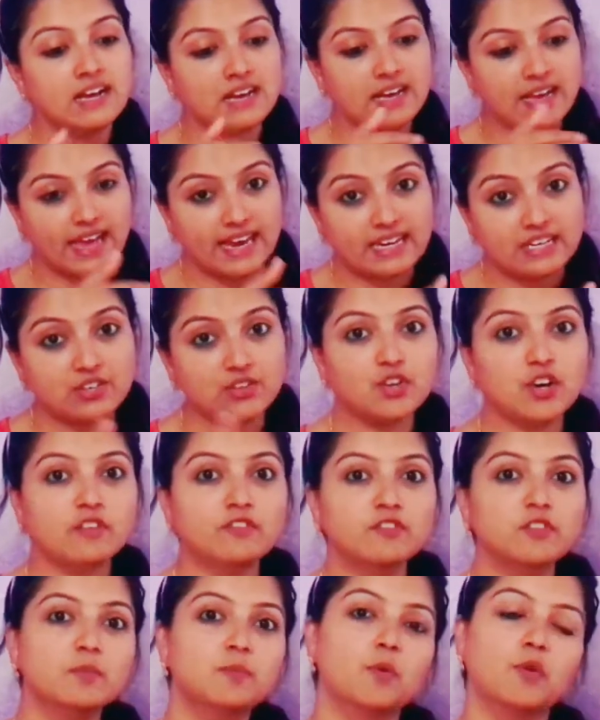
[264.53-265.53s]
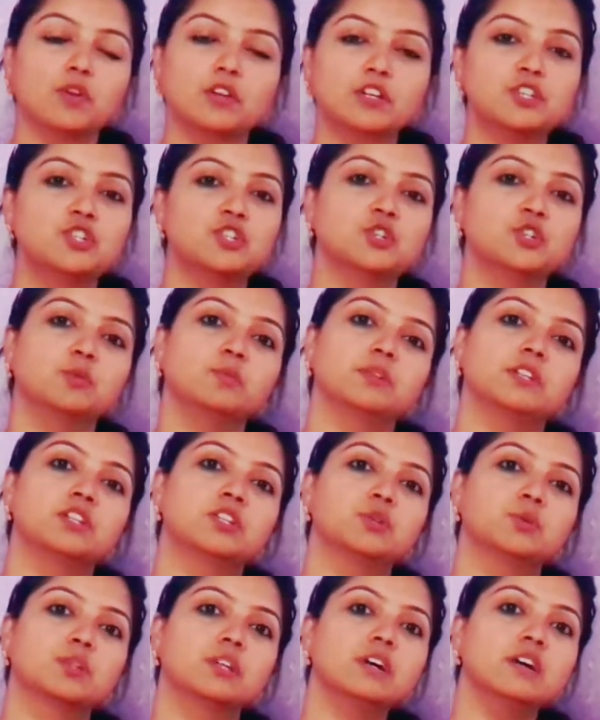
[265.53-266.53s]
entry of the pollen tube
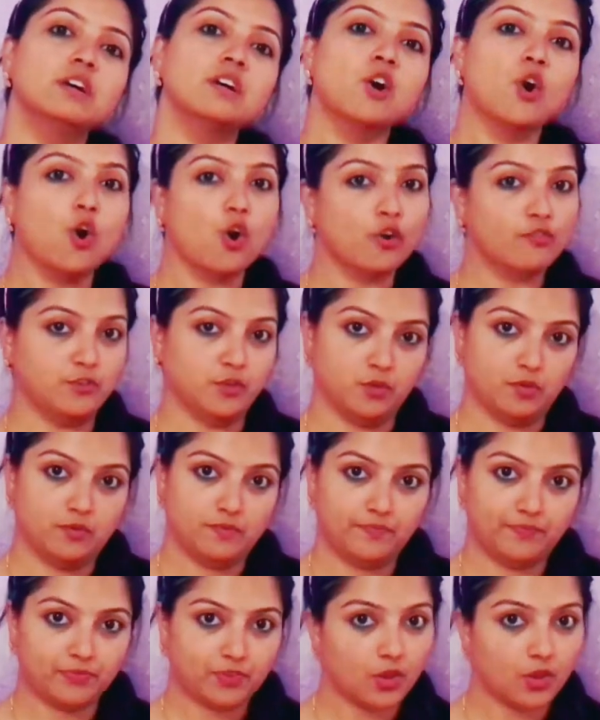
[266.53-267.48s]
into the ovule.